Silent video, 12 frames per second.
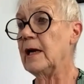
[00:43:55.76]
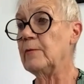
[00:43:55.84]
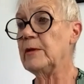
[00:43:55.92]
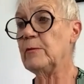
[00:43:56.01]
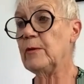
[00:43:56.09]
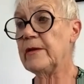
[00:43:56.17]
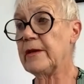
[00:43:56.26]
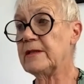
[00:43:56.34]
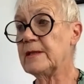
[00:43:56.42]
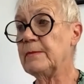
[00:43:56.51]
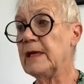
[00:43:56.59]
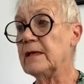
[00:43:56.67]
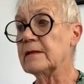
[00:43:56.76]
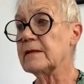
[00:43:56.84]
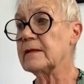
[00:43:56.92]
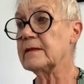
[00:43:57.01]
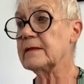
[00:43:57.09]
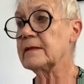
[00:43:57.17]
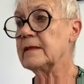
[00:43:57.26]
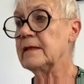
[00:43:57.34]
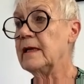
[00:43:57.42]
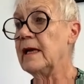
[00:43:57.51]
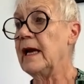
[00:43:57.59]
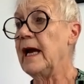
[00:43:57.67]
and we wore those masks,
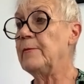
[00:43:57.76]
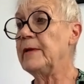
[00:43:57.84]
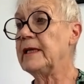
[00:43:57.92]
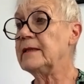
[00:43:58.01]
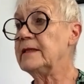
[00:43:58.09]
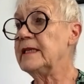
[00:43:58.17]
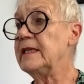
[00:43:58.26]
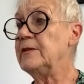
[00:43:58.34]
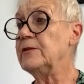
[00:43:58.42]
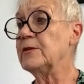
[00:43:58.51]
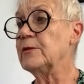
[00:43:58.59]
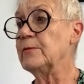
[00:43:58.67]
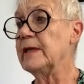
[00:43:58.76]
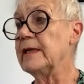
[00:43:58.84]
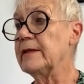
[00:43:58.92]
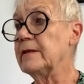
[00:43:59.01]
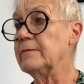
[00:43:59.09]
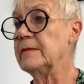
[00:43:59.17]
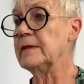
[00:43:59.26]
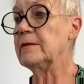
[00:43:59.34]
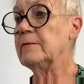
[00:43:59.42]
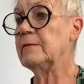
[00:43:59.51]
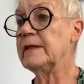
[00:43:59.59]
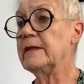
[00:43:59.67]
and we continue to wear them
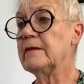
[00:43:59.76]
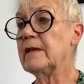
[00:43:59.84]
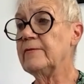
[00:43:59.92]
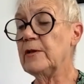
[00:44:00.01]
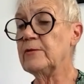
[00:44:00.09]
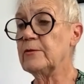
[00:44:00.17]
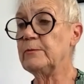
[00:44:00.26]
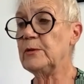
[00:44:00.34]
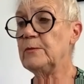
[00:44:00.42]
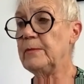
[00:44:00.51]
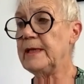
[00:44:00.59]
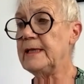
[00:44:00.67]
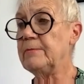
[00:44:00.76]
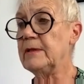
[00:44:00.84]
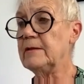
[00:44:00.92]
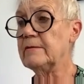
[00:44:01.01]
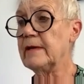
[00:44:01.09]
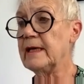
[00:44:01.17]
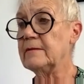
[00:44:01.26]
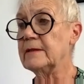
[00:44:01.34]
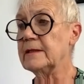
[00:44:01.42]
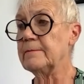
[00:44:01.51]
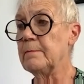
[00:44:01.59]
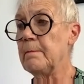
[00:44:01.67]
when there are vulnerable people
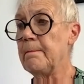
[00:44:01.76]
around.